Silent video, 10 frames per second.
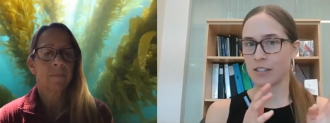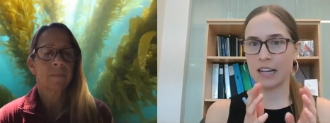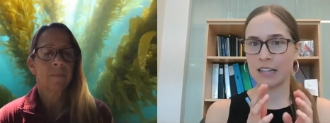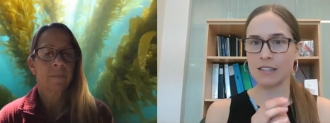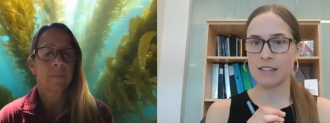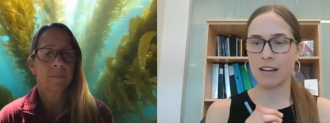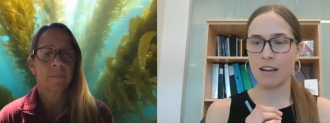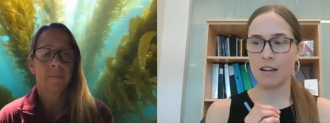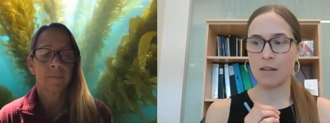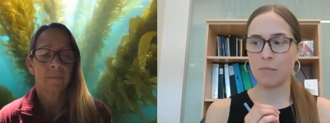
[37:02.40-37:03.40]
Speaker 1: sites
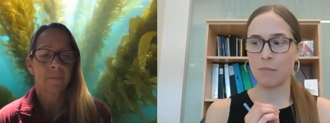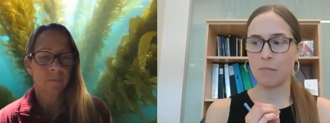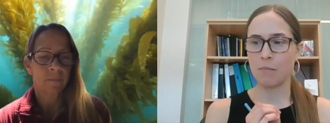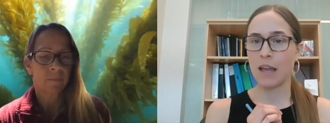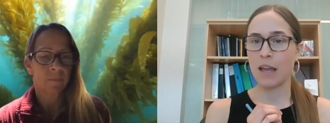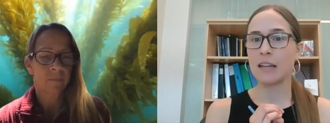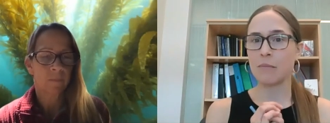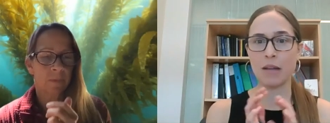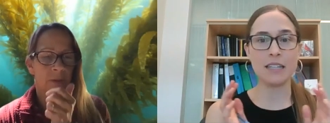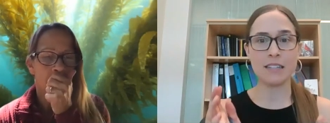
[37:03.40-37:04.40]
uh, may,
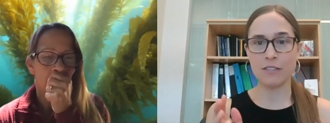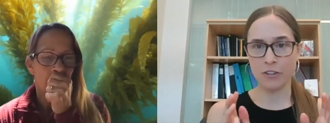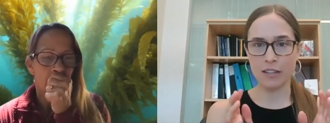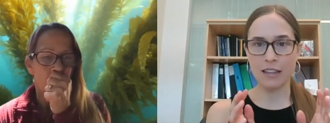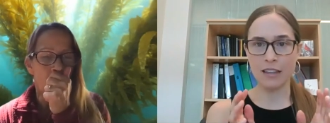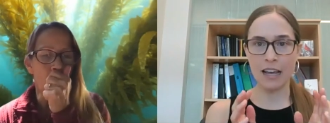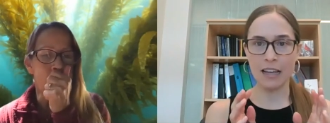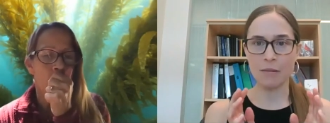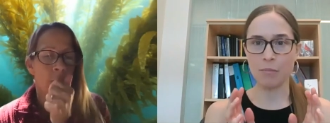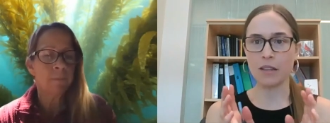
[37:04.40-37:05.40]
may differ in
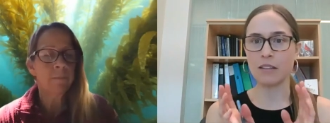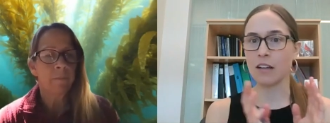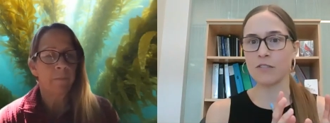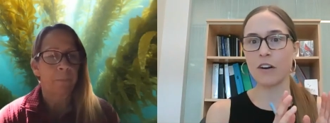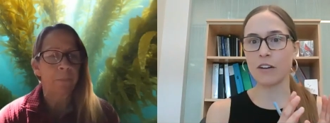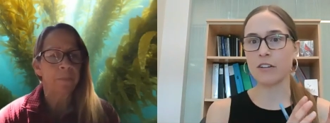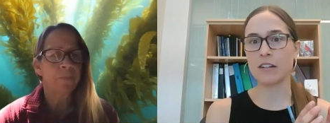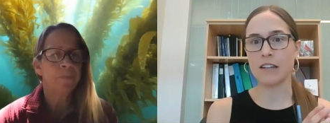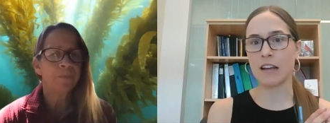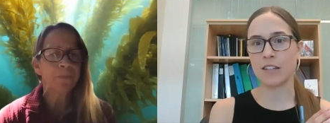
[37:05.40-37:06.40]
that. But thus far, there
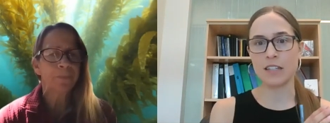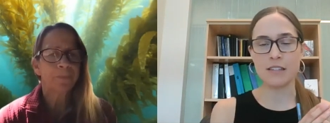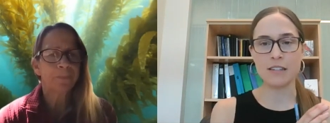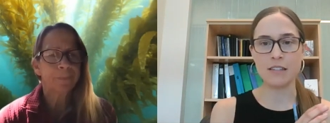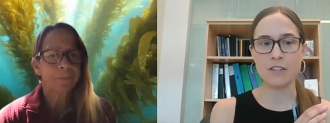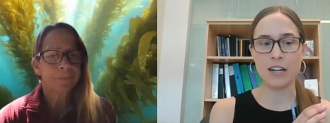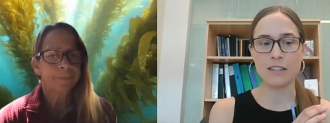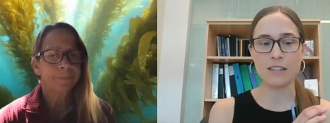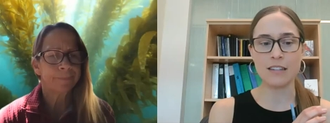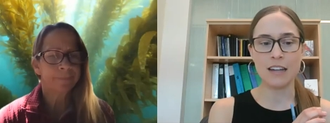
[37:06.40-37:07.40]
is evidence to
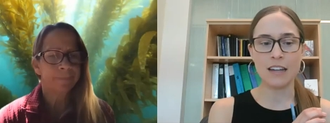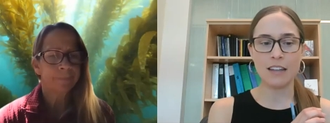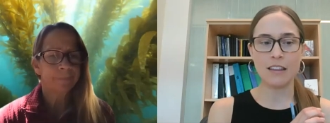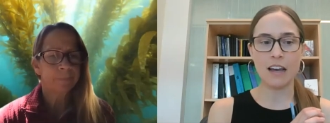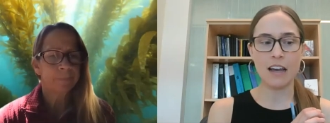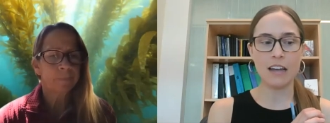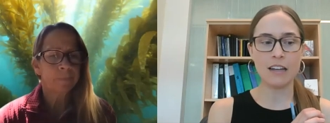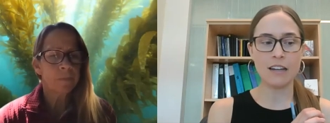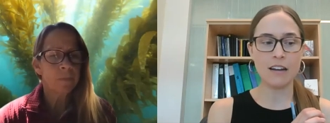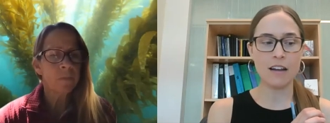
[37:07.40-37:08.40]
suggest
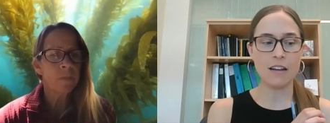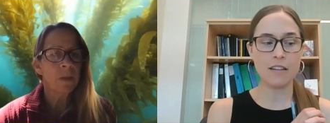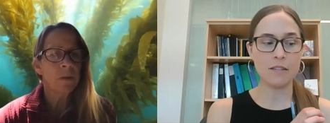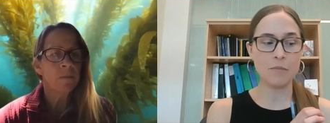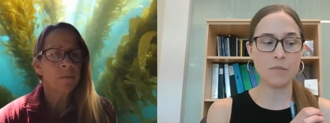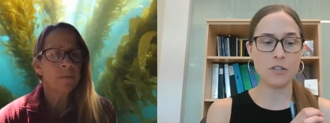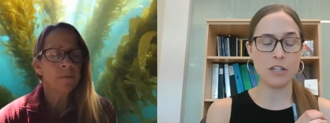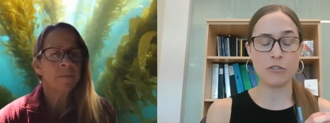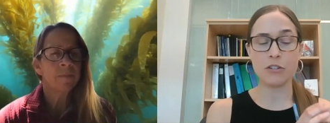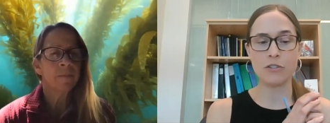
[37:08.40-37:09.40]
that uh, the
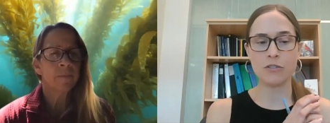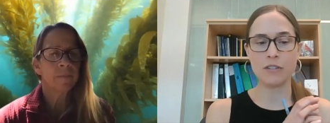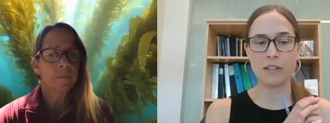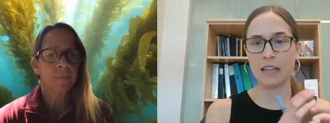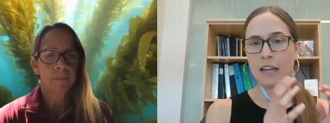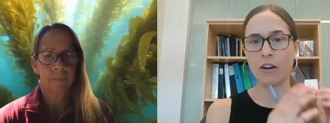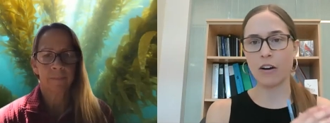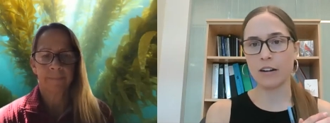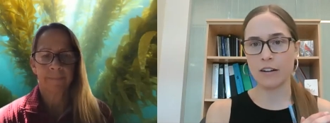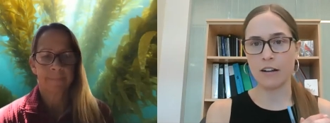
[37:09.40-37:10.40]
shelters, again,
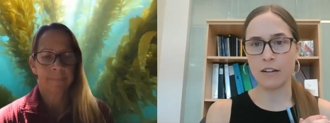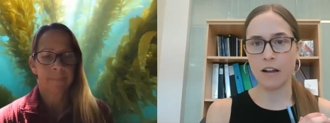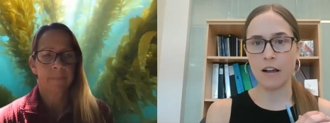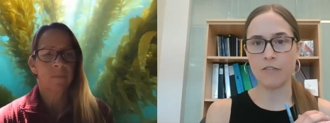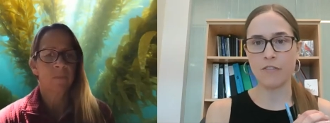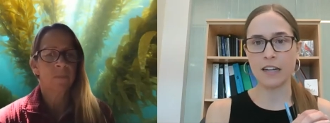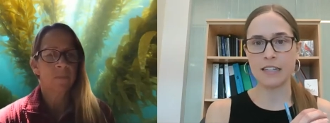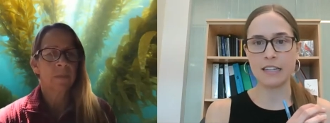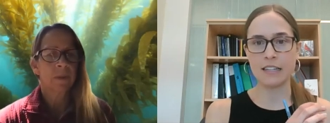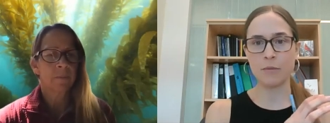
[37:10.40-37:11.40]
aren't
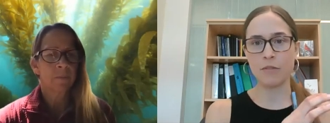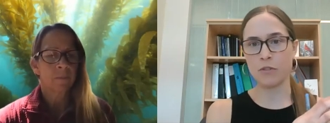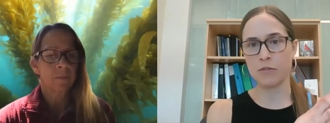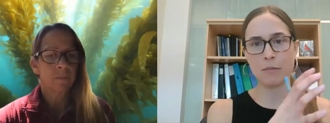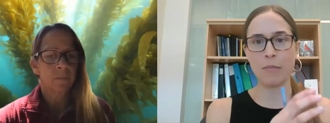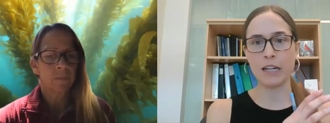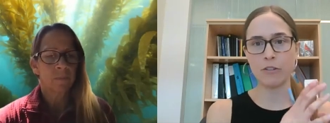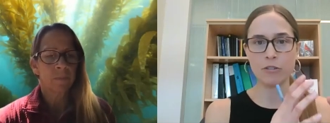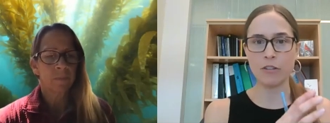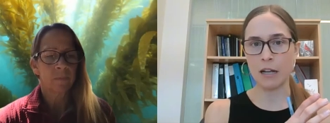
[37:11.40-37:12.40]
affecting some of those like
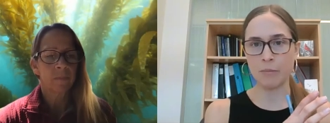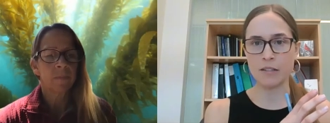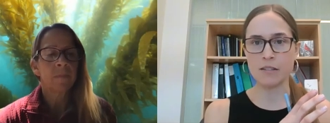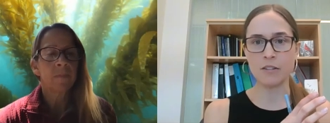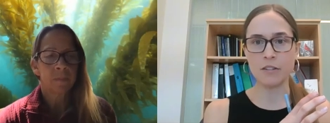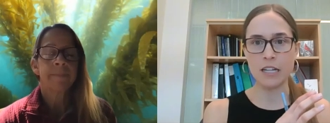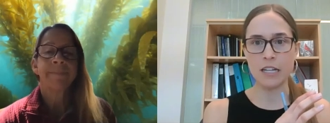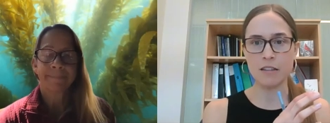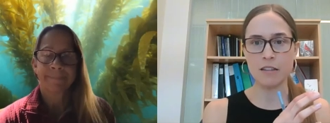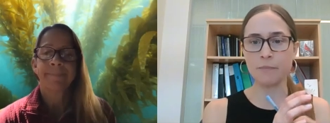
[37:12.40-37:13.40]
microclimates underneath.